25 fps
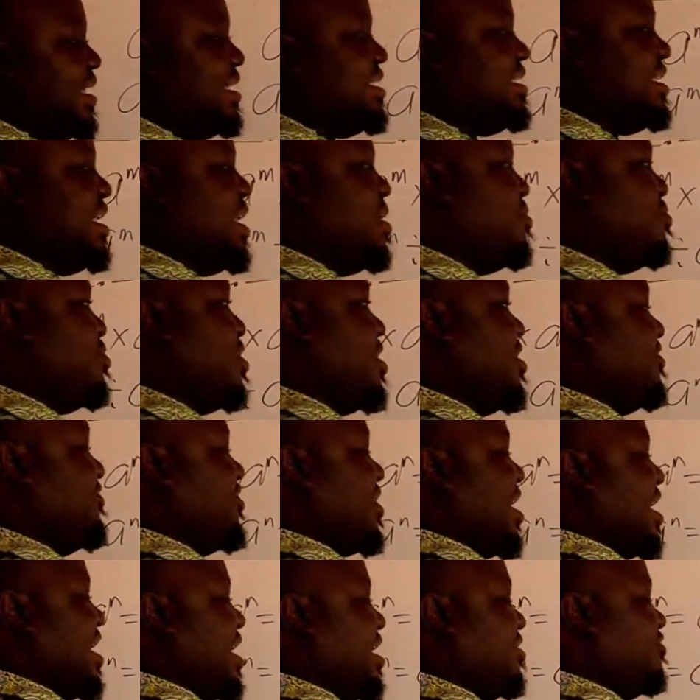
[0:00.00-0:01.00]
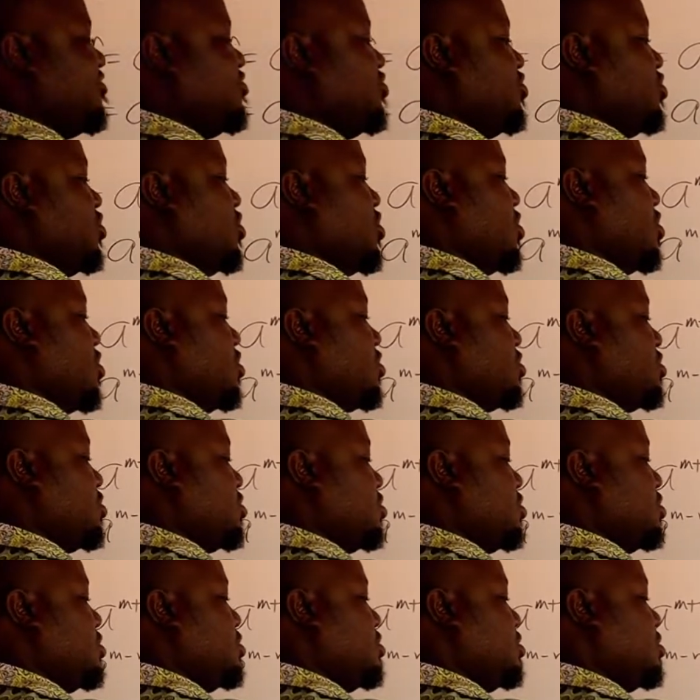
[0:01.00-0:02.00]
The same way if I have log
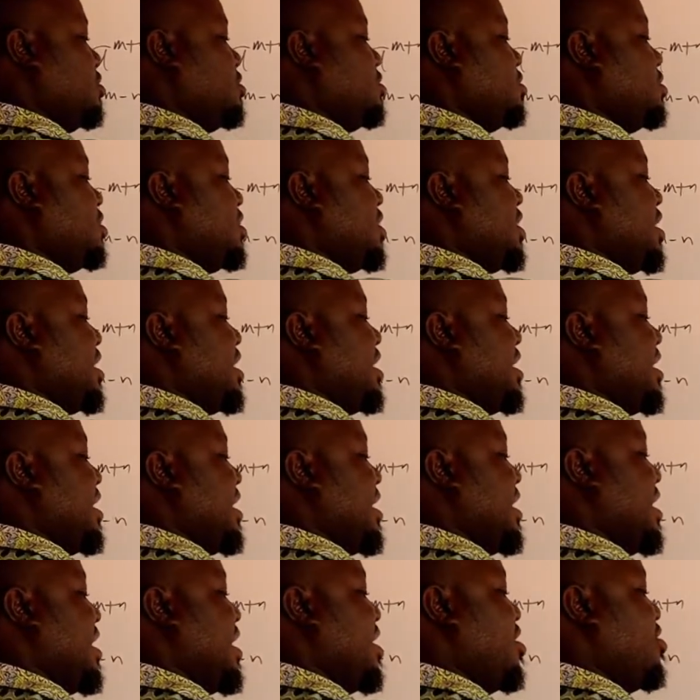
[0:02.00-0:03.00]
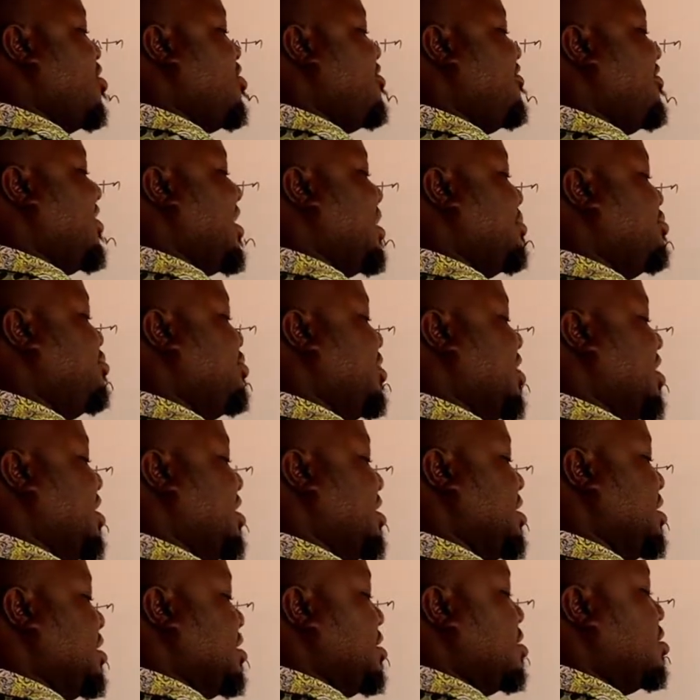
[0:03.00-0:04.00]
a over
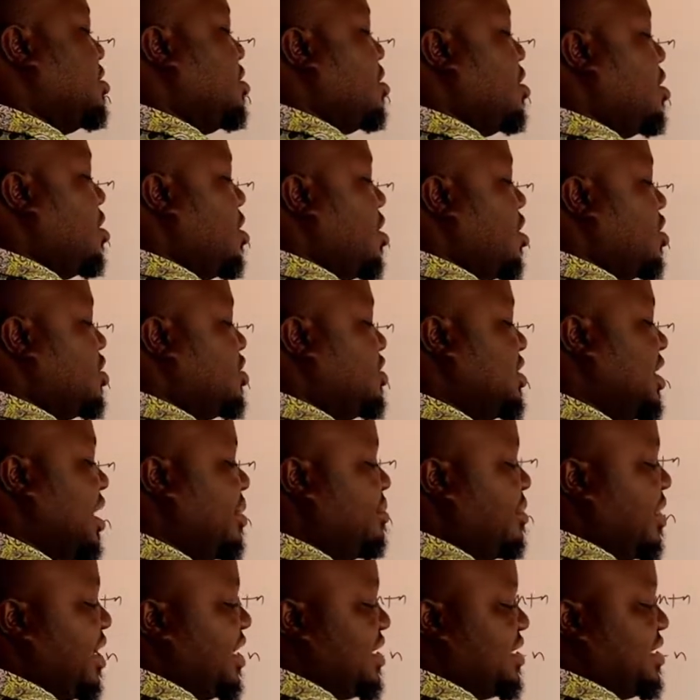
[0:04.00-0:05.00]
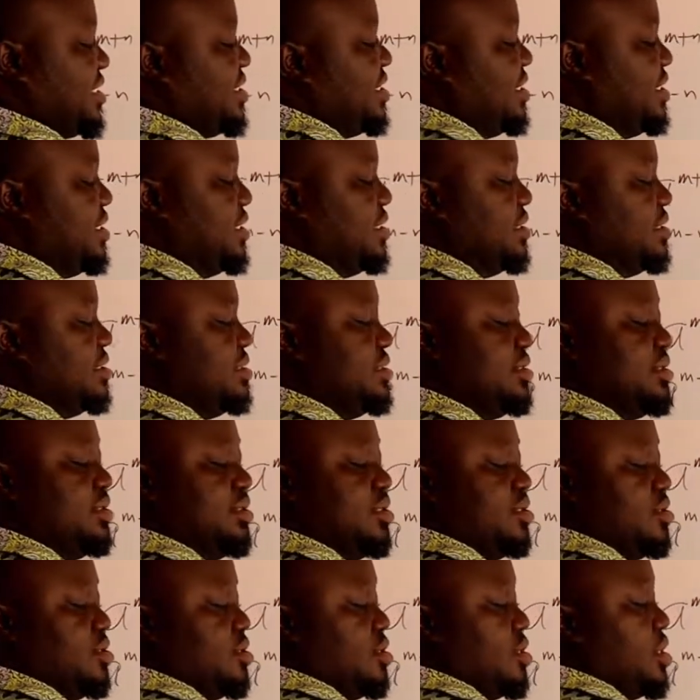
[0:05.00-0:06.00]
b all to the base c,
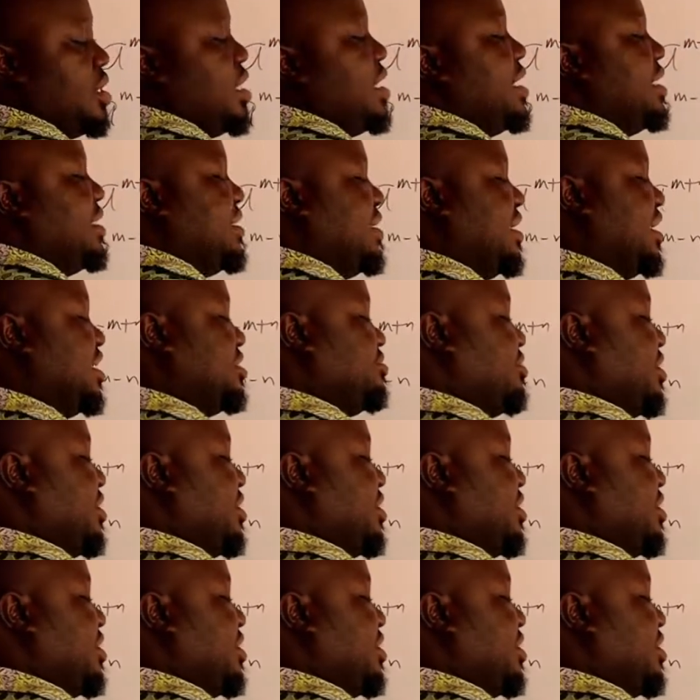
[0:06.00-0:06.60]
this